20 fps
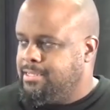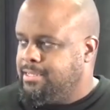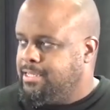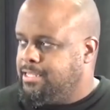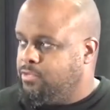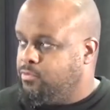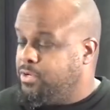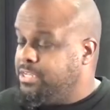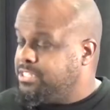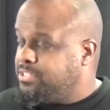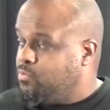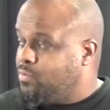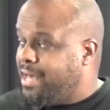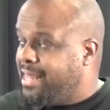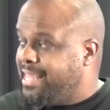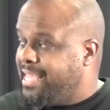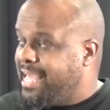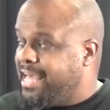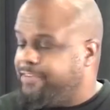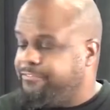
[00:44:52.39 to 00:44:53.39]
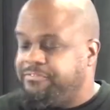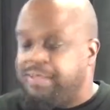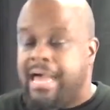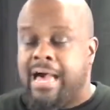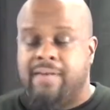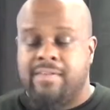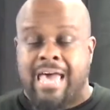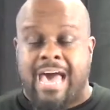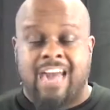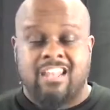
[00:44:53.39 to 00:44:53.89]
And the reason why they got
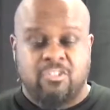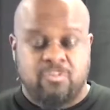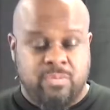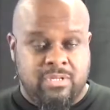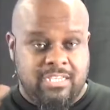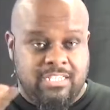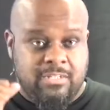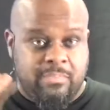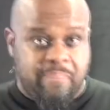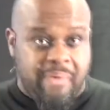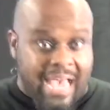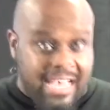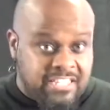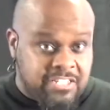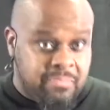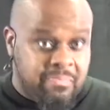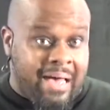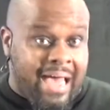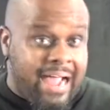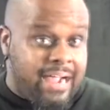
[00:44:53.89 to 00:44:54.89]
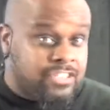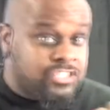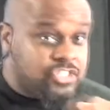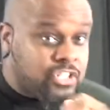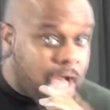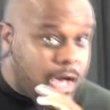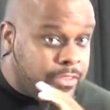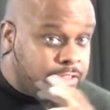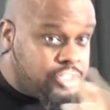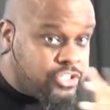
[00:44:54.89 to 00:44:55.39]
found out is because a passerby
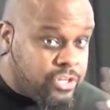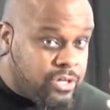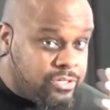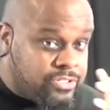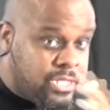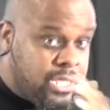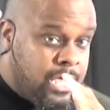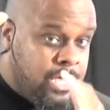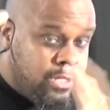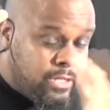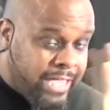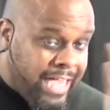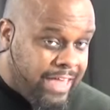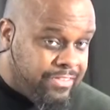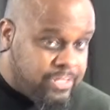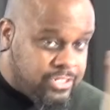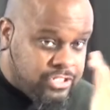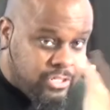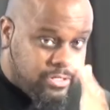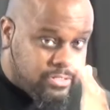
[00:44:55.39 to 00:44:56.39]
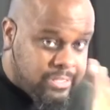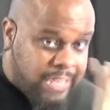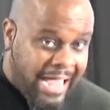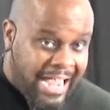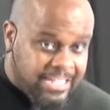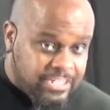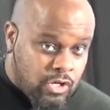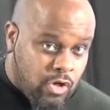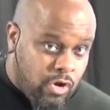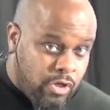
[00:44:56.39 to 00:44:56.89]
saw the church, Catholic church
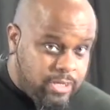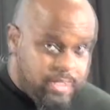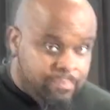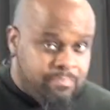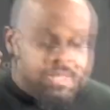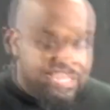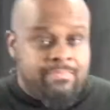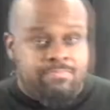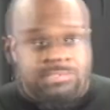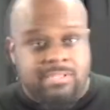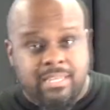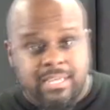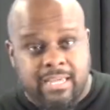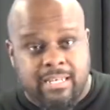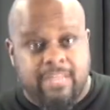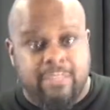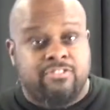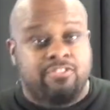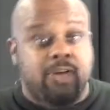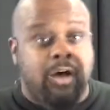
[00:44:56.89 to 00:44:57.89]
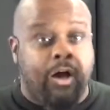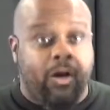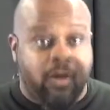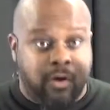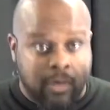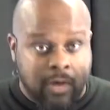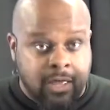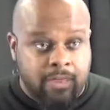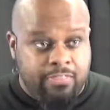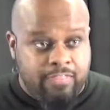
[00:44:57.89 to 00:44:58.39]
lights on and peeped in and
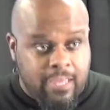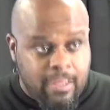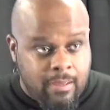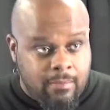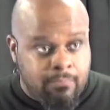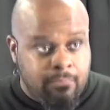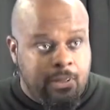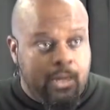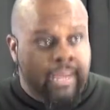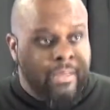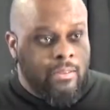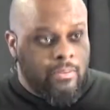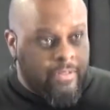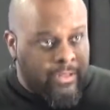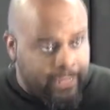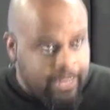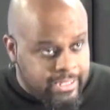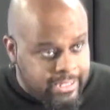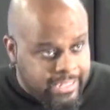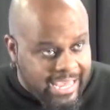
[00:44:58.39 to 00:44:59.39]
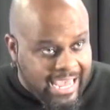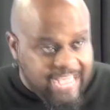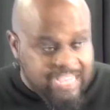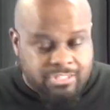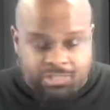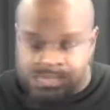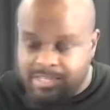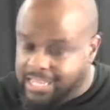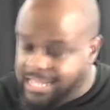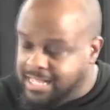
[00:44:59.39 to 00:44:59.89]
saw them
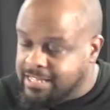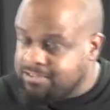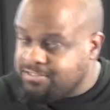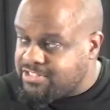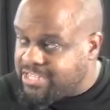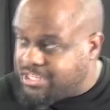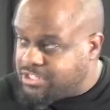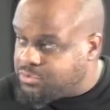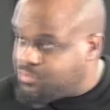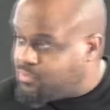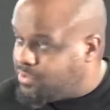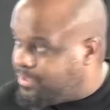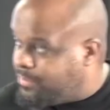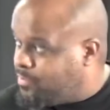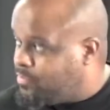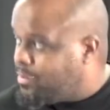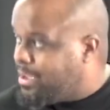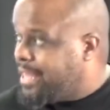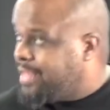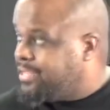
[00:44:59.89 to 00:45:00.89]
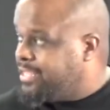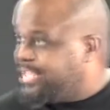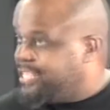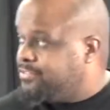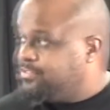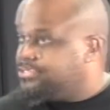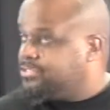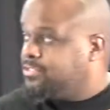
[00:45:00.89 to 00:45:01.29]
engaging in sexual immorality and